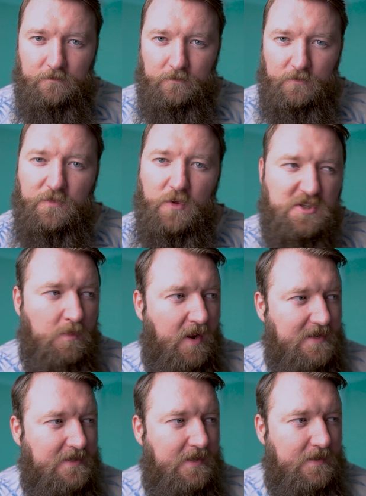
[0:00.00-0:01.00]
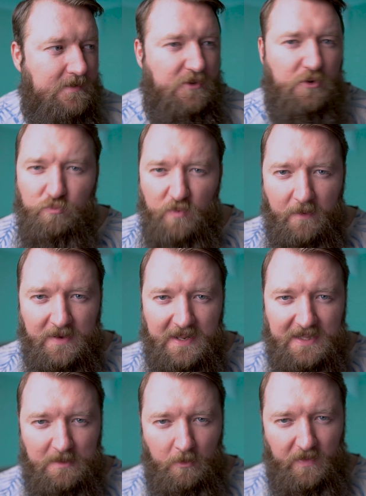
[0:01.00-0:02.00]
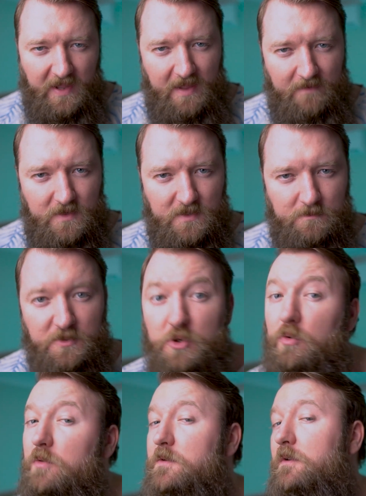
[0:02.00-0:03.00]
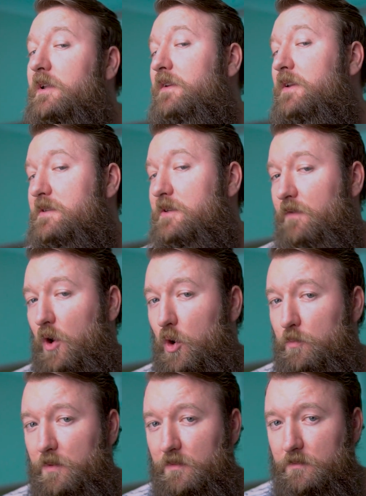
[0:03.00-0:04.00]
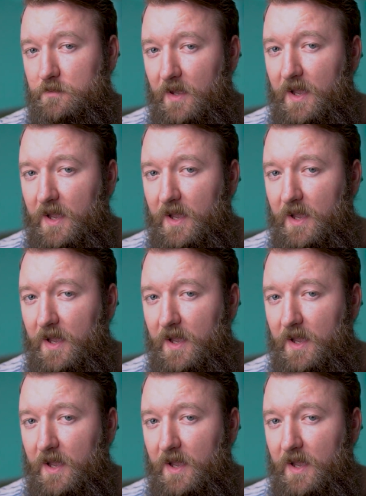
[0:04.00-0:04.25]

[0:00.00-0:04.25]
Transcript: You've got some ideas and you're raring to get them on the canvas, but you're also leaving yourself open to